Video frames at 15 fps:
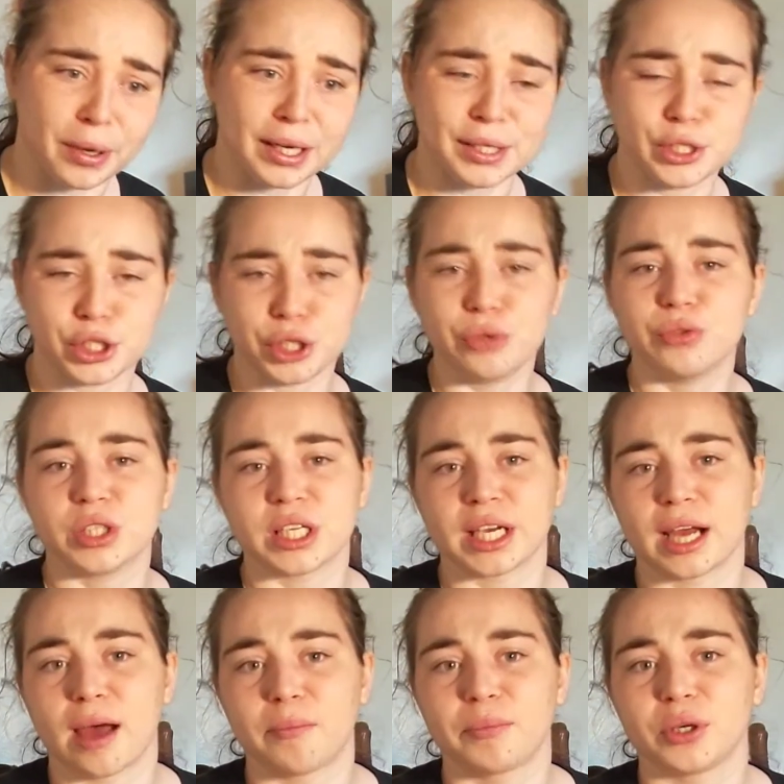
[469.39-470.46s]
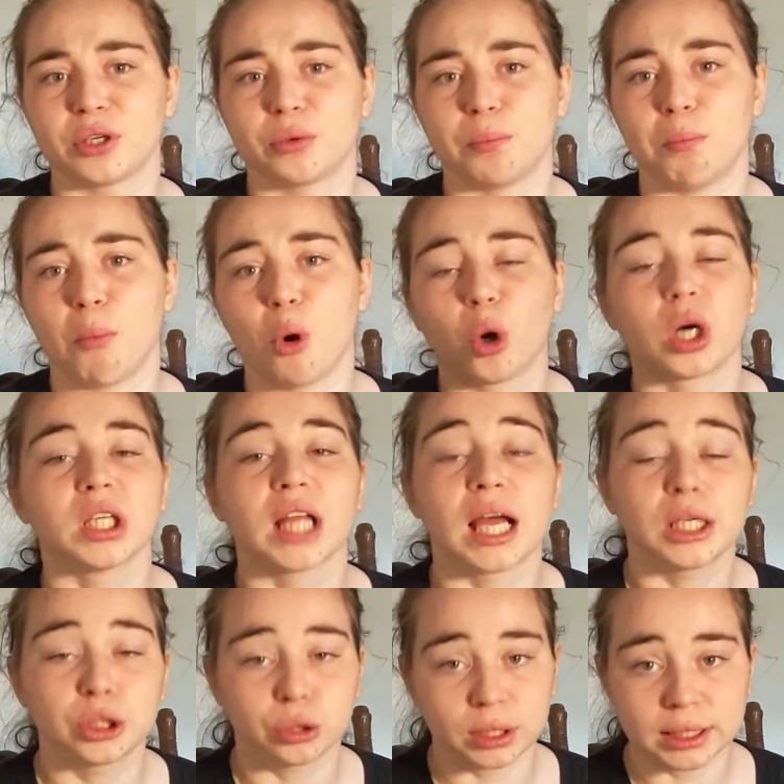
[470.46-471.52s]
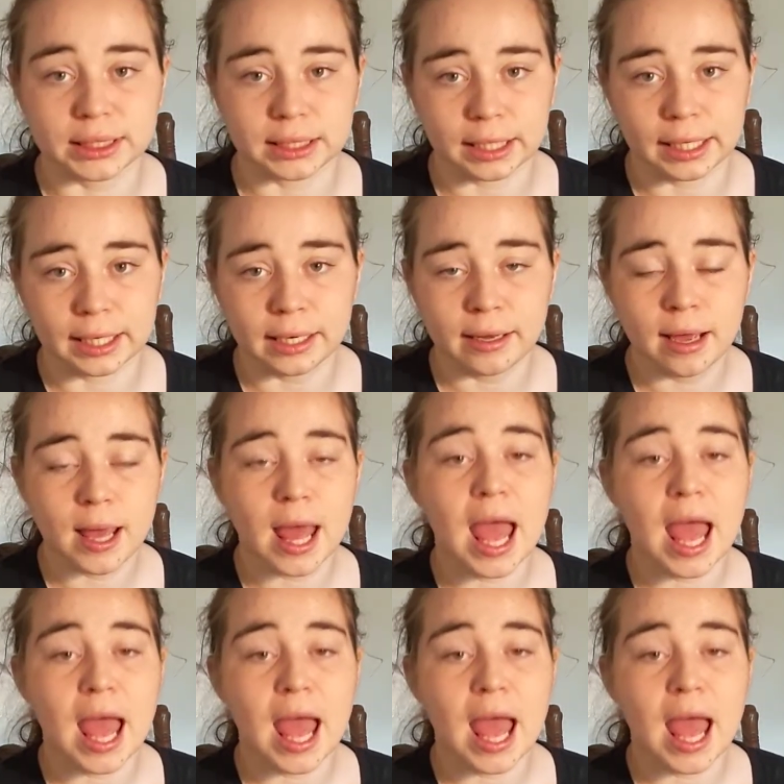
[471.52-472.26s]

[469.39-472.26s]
but it's using up more electricity.